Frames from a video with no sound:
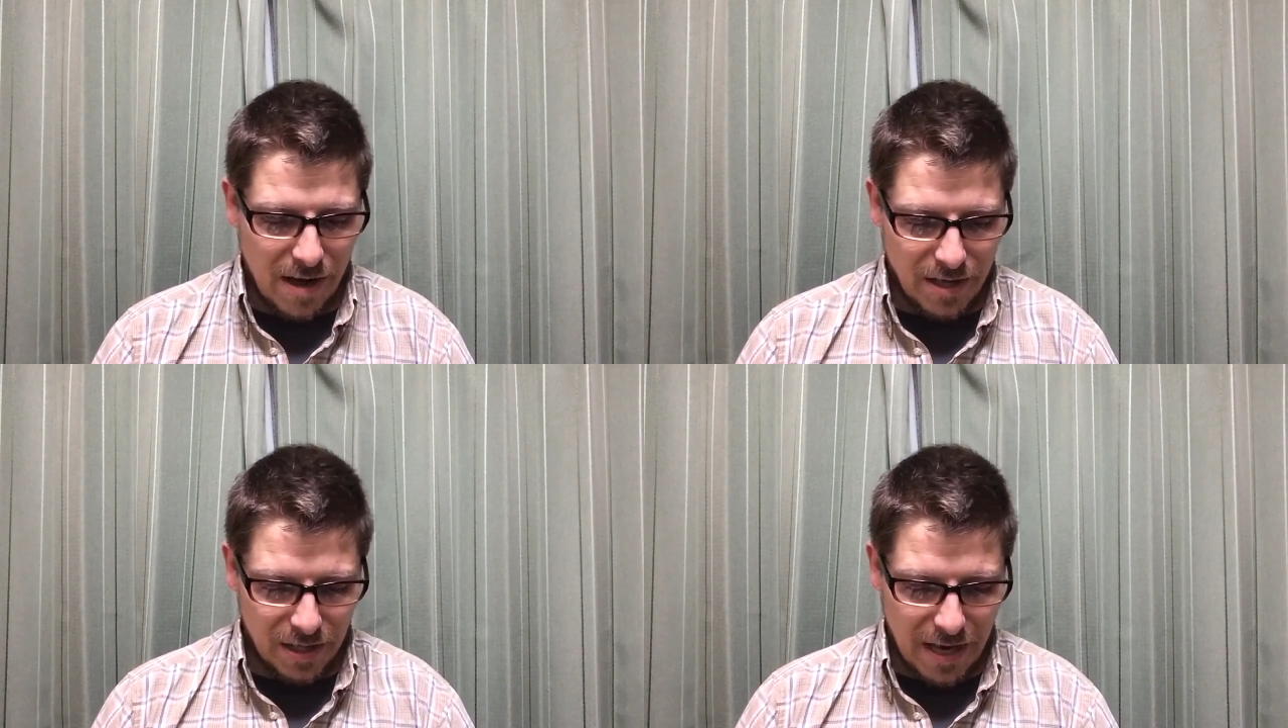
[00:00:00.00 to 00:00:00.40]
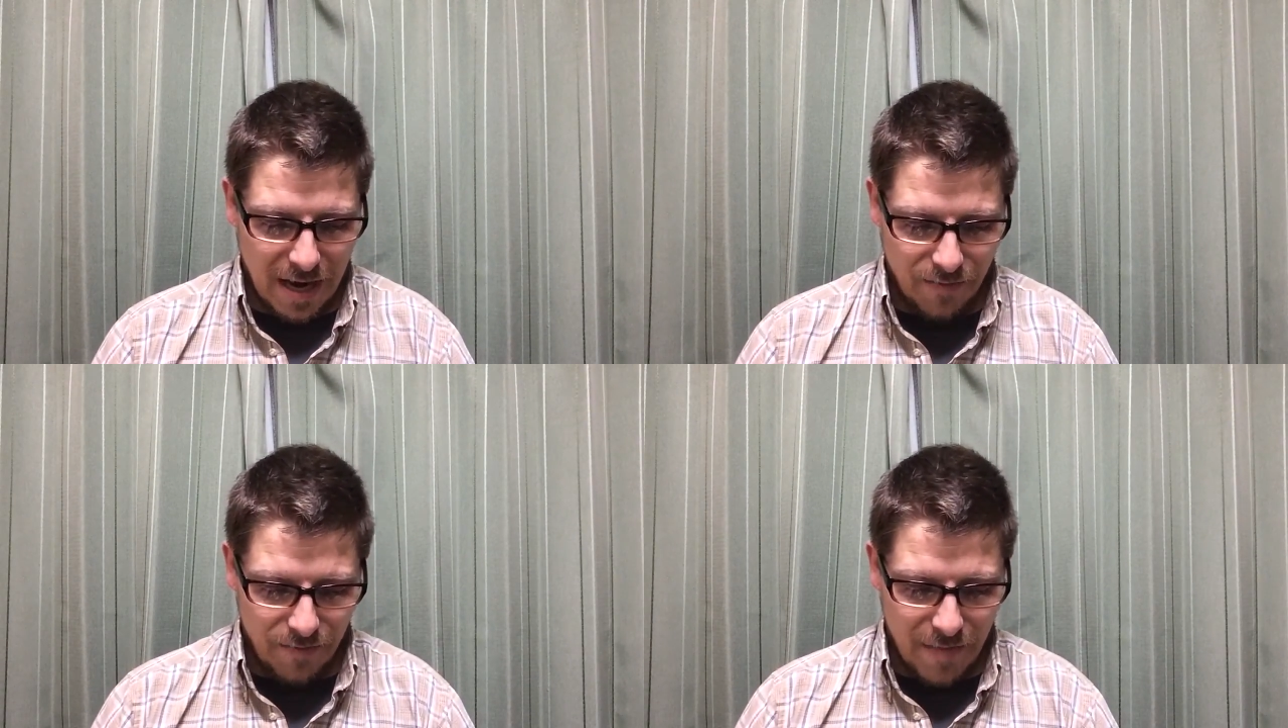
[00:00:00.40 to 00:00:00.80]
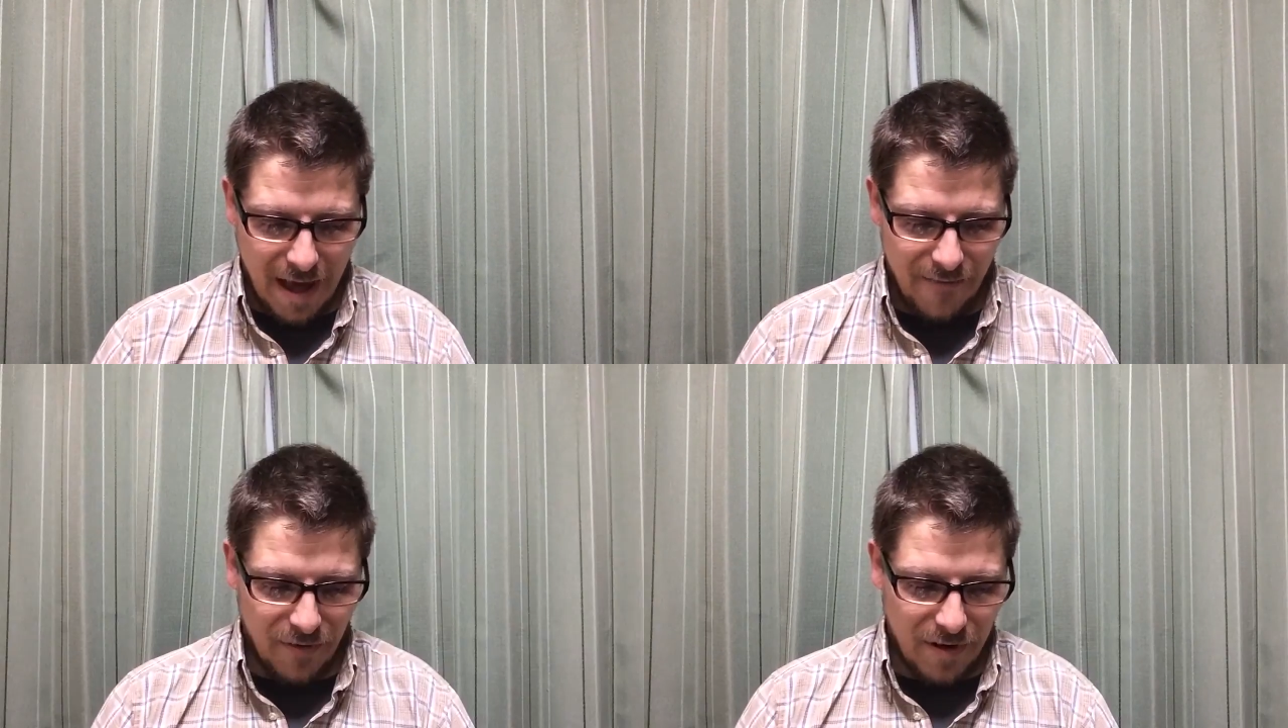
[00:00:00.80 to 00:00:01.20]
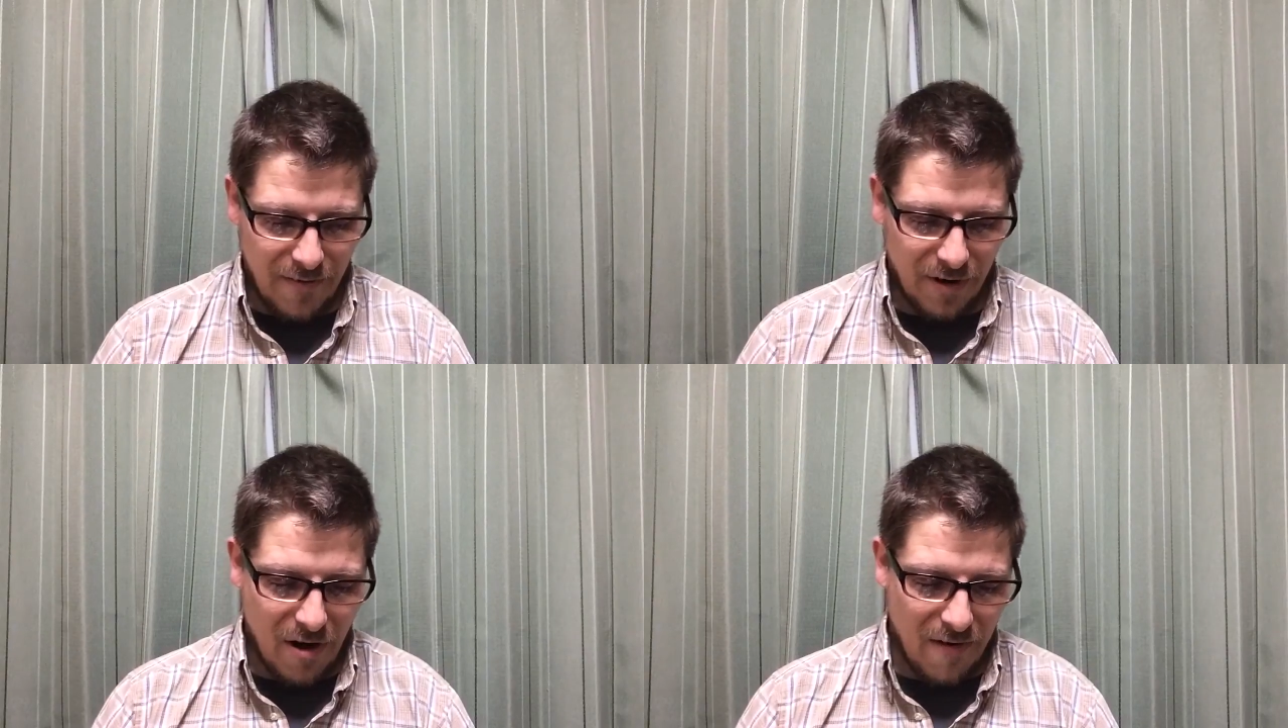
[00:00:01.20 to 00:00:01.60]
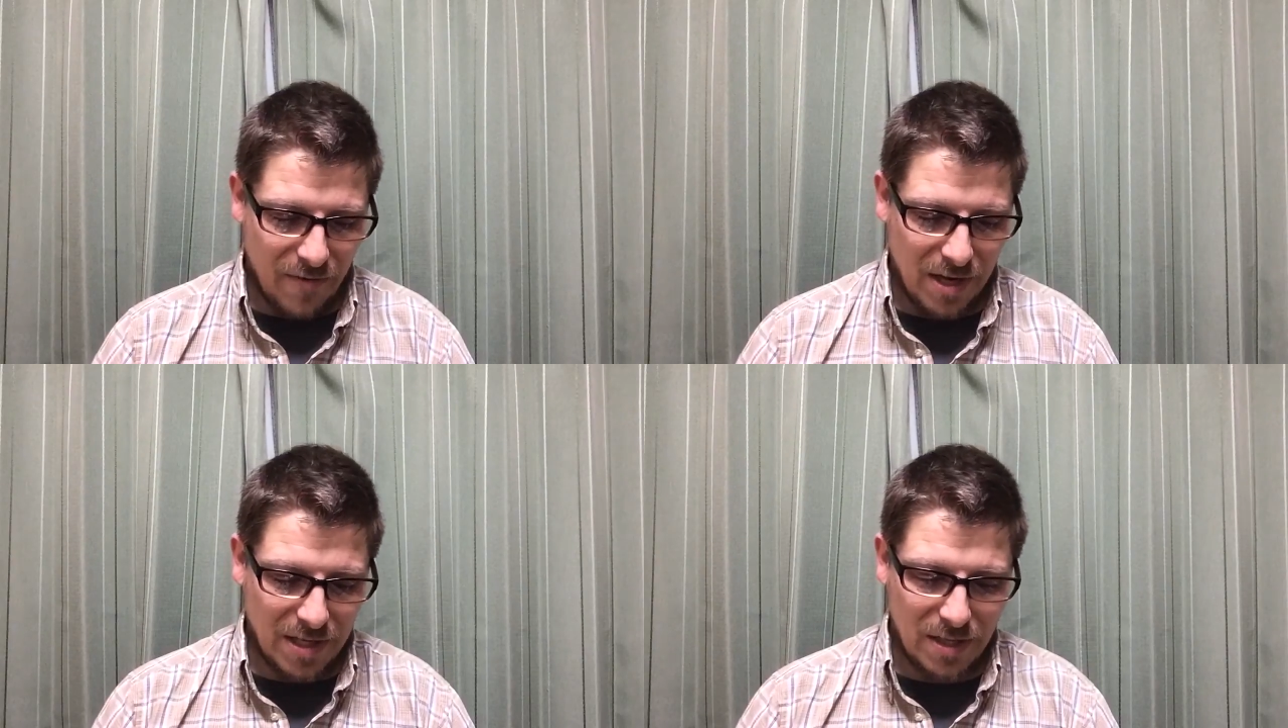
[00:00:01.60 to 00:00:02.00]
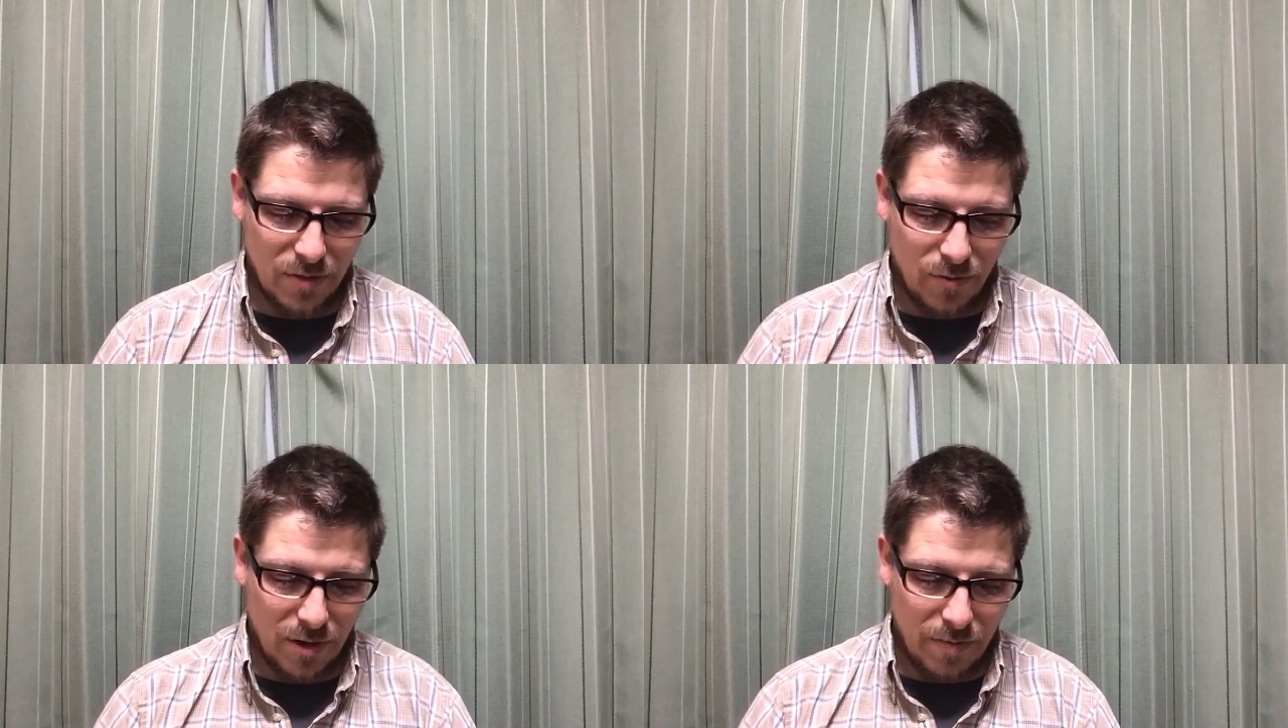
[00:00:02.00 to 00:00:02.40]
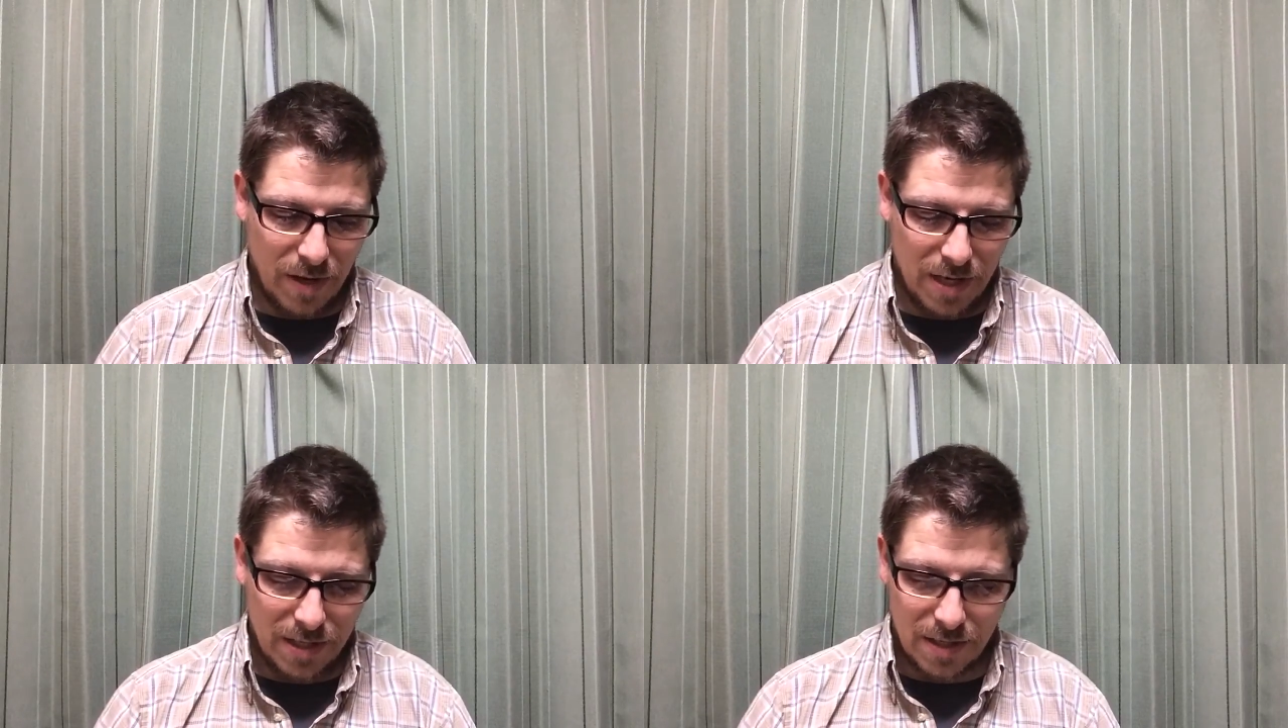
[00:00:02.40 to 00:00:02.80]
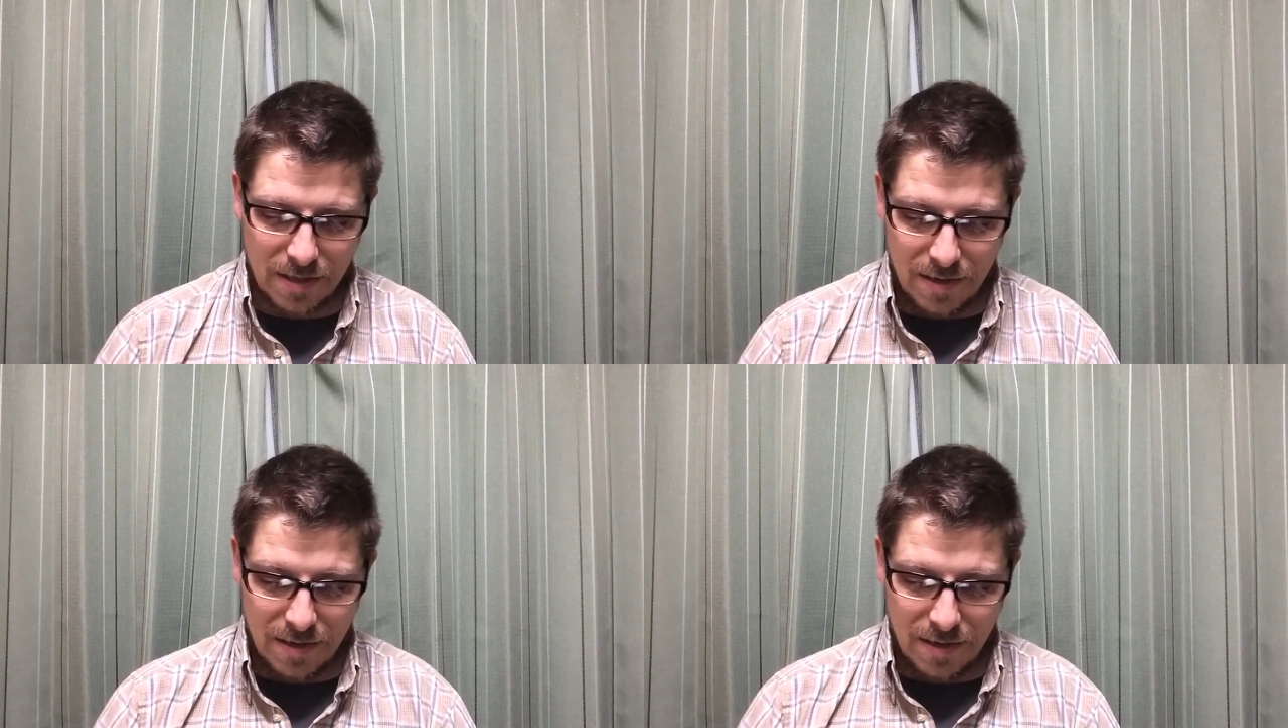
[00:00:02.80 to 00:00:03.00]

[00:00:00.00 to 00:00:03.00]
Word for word: I just, I have every confidence this will work because,